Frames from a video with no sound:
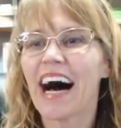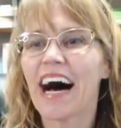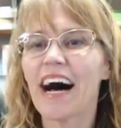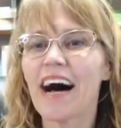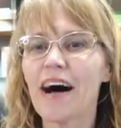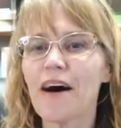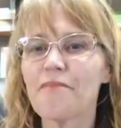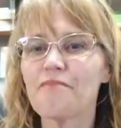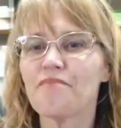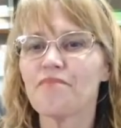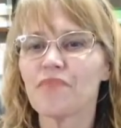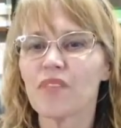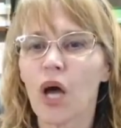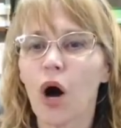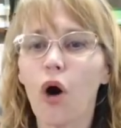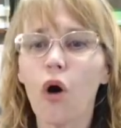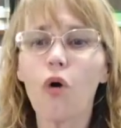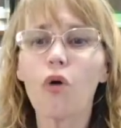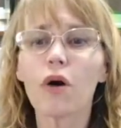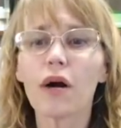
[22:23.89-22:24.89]
uh,
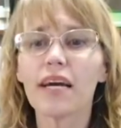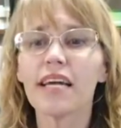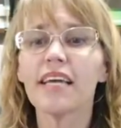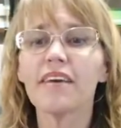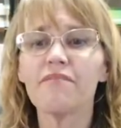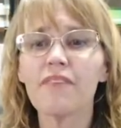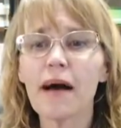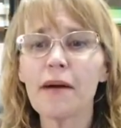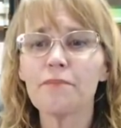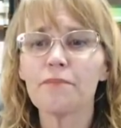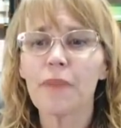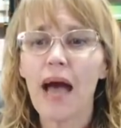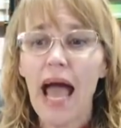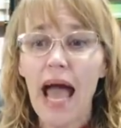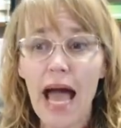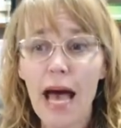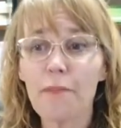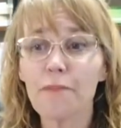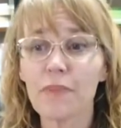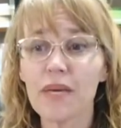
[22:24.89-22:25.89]
or if I'm
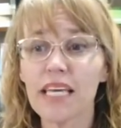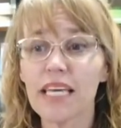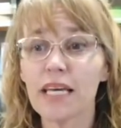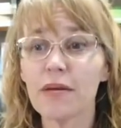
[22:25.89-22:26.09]
happy,